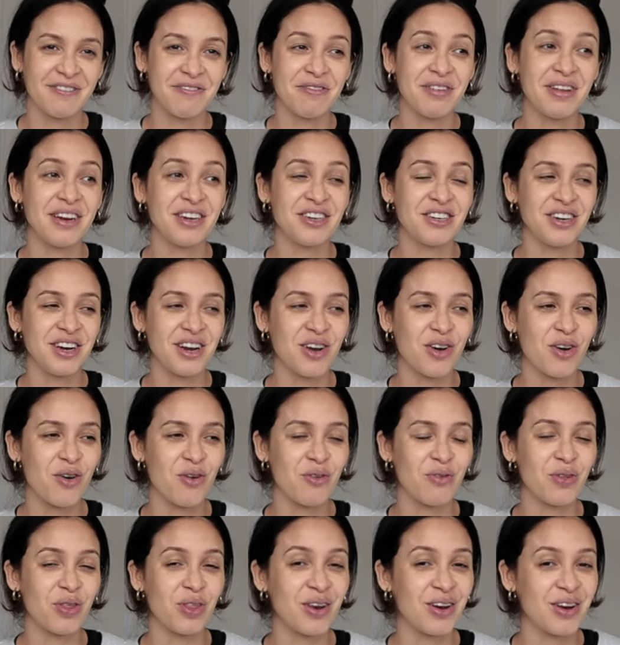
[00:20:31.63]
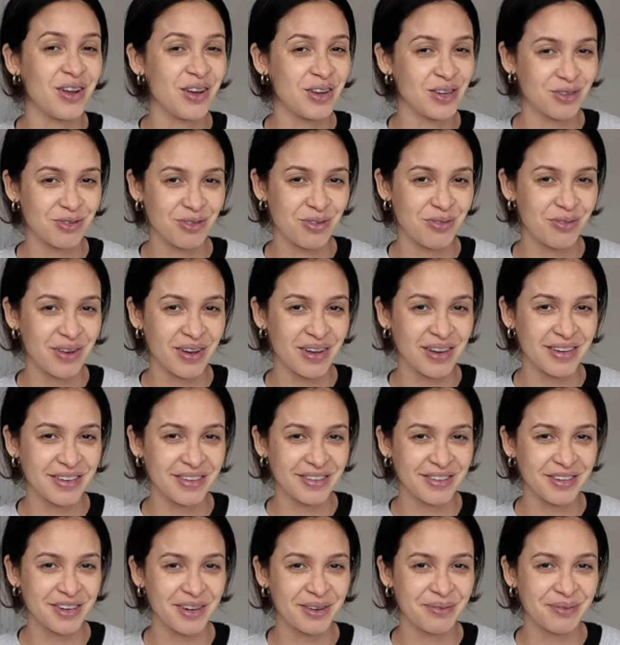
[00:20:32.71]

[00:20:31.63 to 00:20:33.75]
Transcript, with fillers: finishing off the nursery furniture.